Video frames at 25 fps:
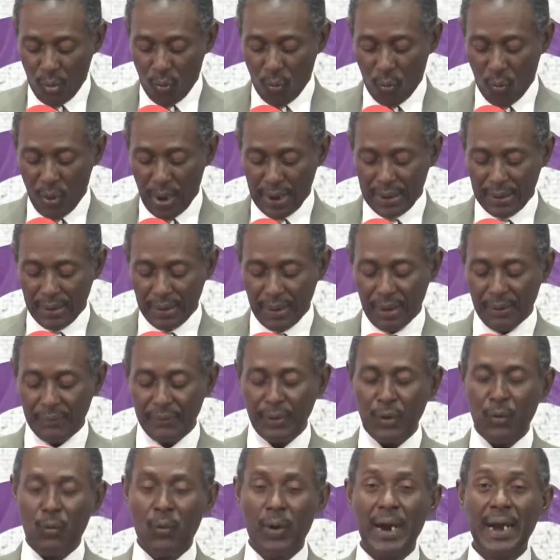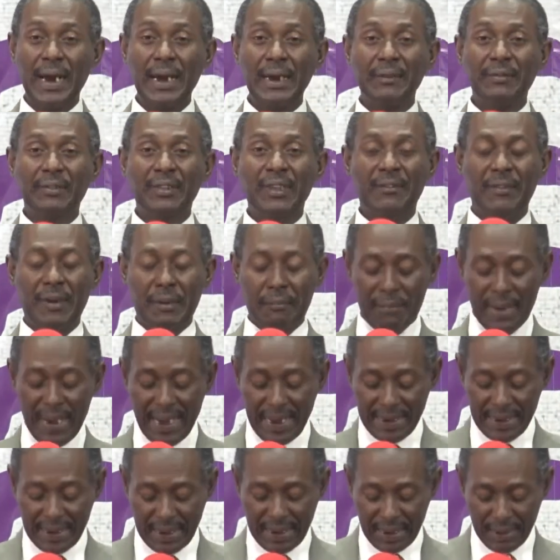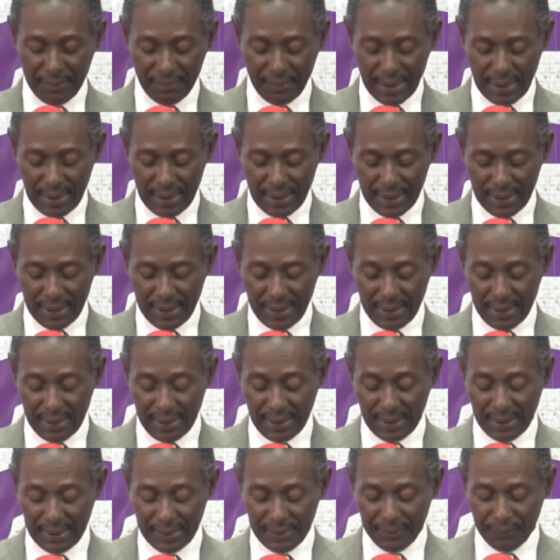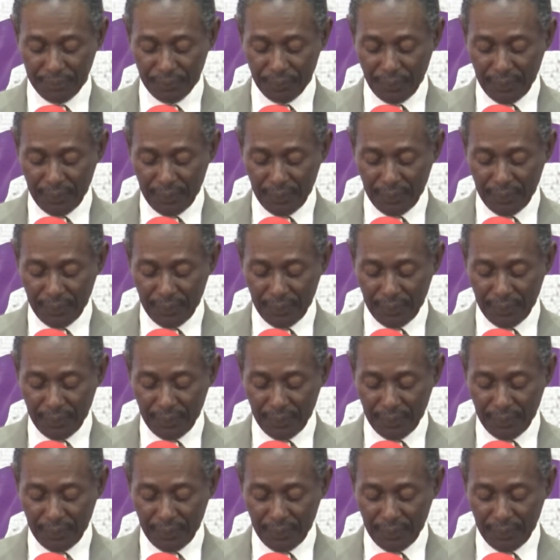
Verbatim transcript: one of the wives of a man named Elkanah,